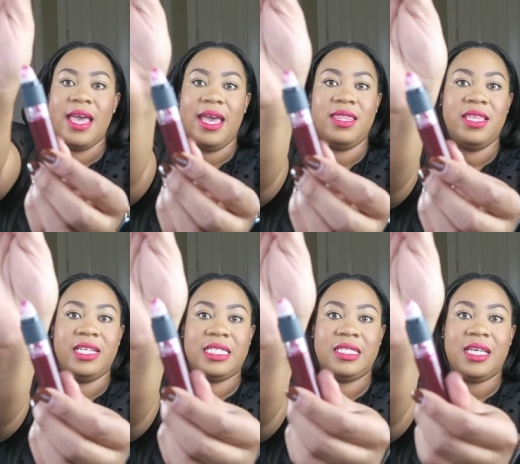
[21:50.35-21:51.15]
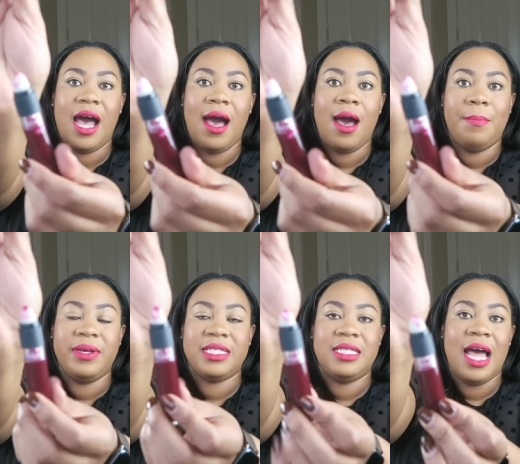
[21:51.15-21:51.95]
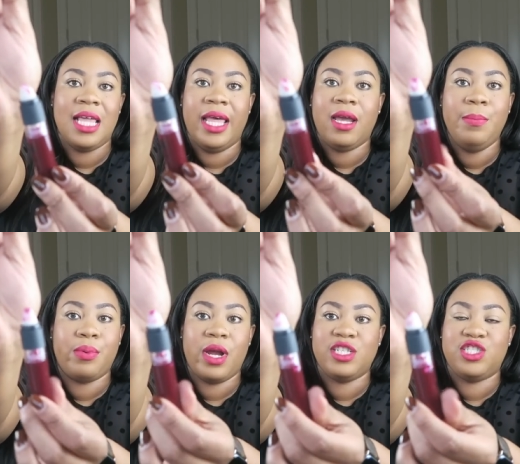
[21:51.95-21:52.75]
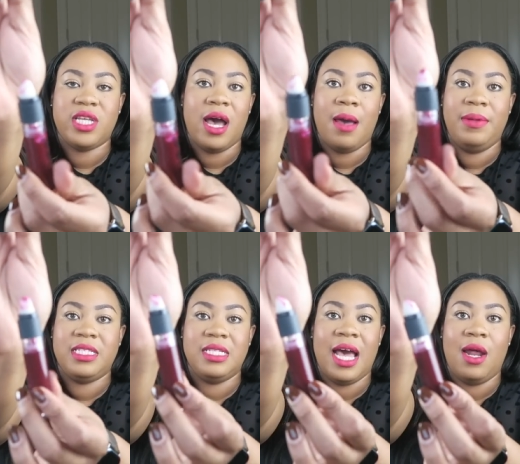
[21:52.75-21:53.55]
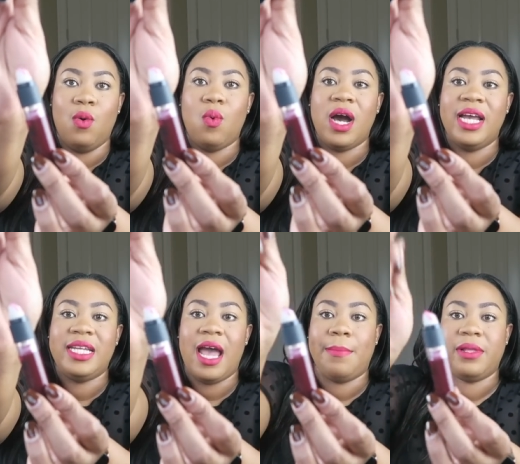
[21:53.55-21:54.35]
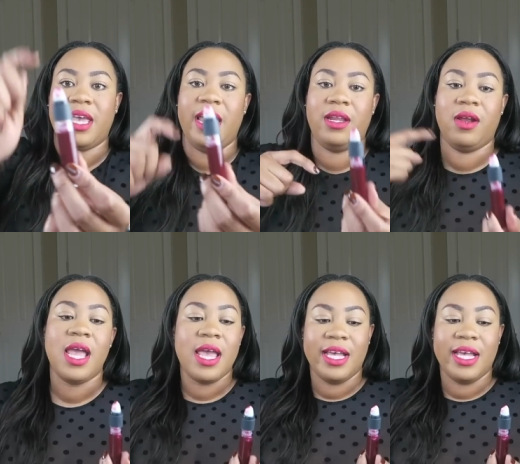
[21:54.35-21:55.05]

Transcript: and this top is not like a brush top, it's not a wand applicator,